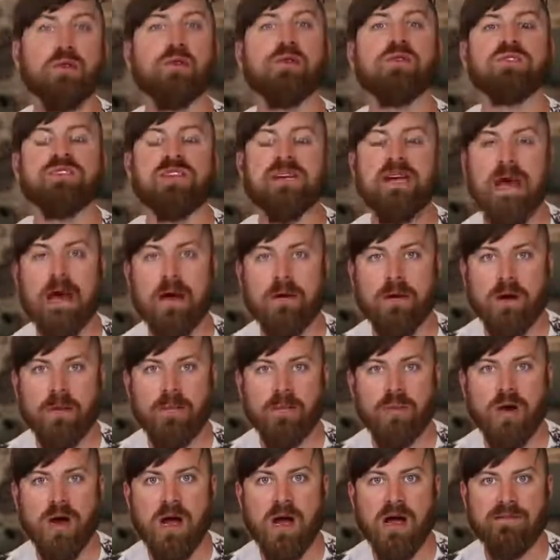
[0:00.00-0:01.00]
losing out on
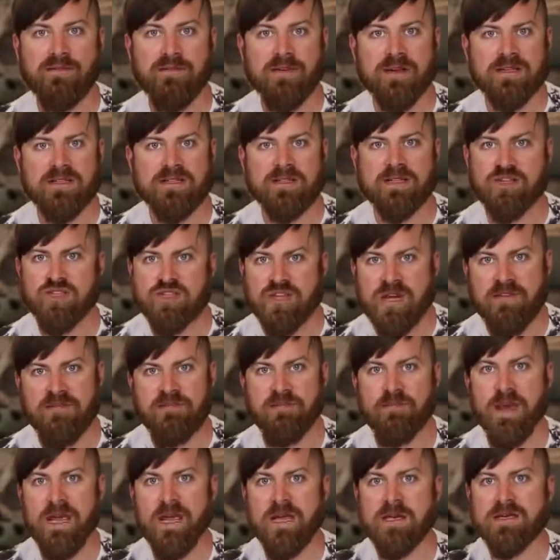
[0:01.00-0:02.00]
profits, and
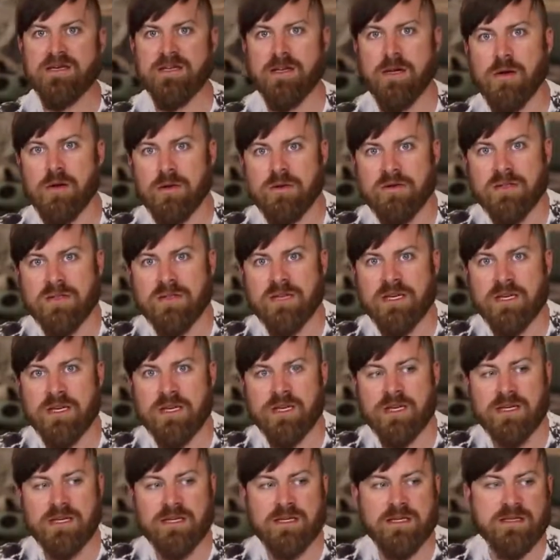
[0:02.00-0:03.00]
Jeff Bezos
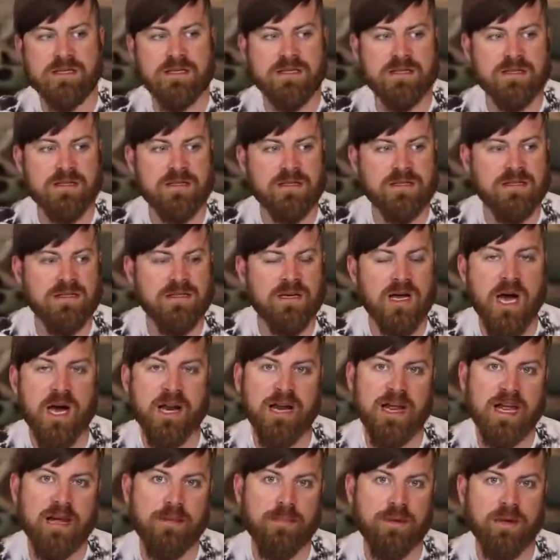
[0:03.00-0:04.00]
is
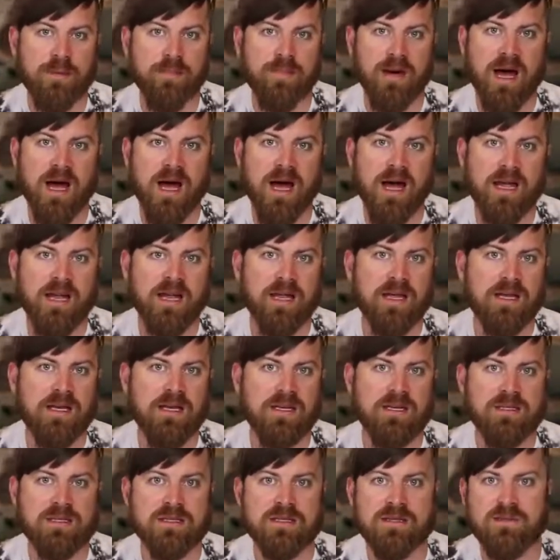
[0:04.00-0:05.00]
not able to buy
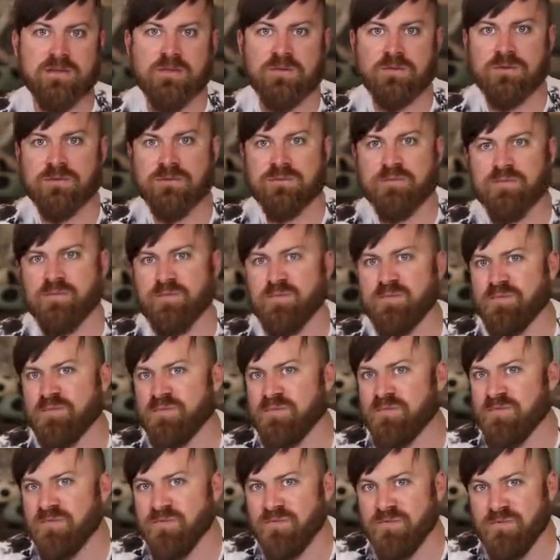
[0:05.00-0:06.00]
his
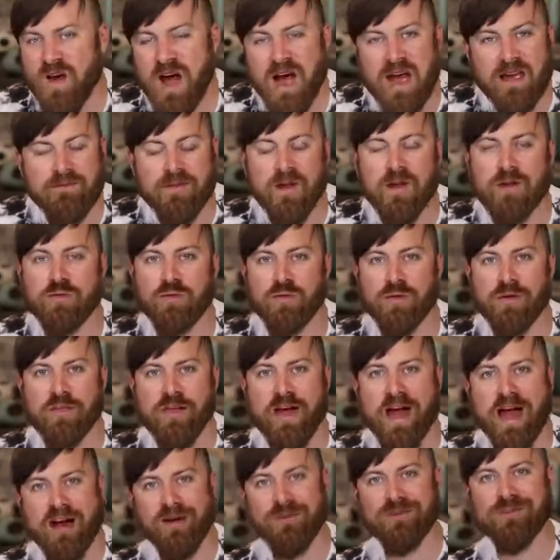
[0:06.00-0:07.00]
500th
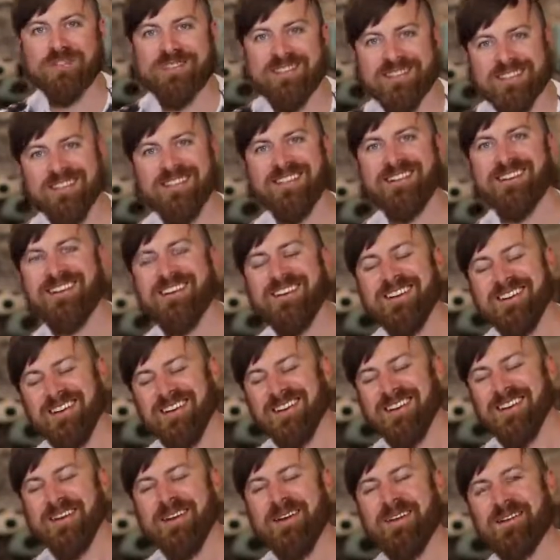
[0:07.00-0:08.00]
house.
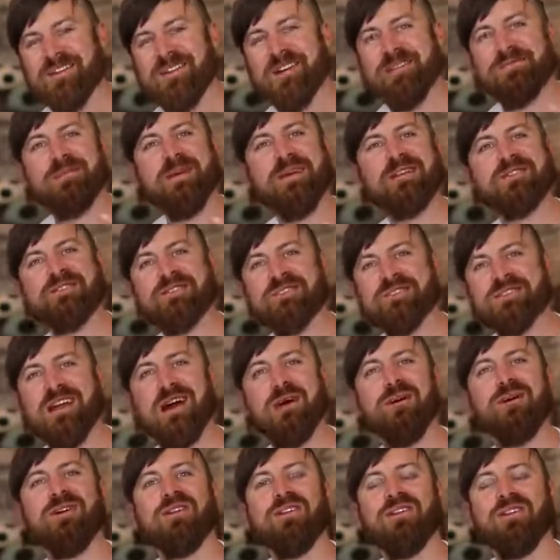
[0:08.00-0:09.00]
Jeff Bezos is
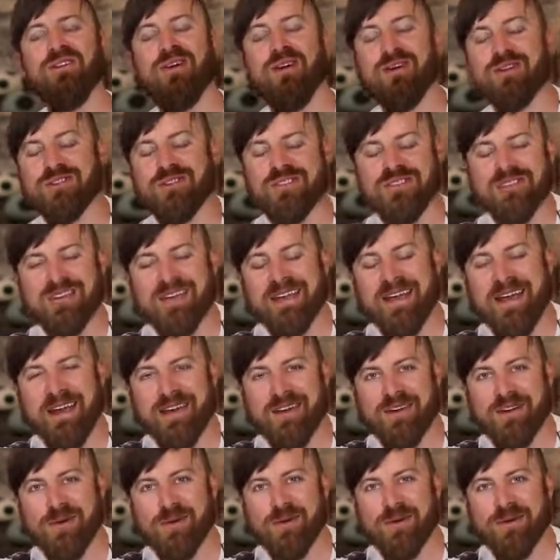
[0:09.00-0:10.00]
now one of the largest
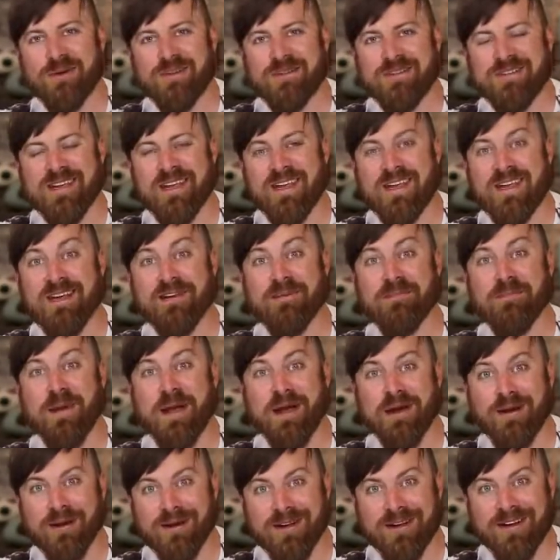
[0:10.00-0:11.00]
landowners in
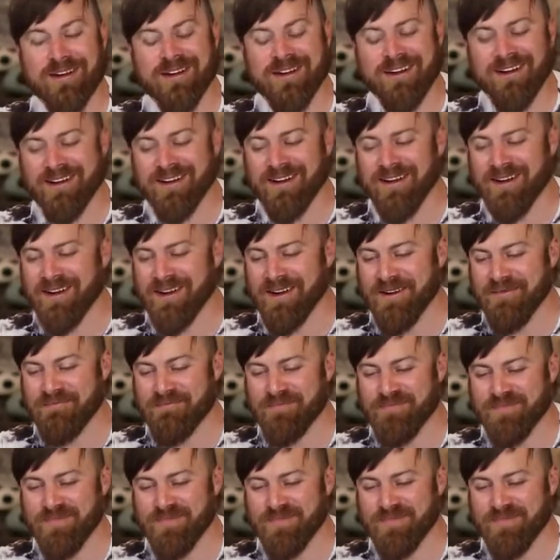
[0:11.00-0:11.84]
America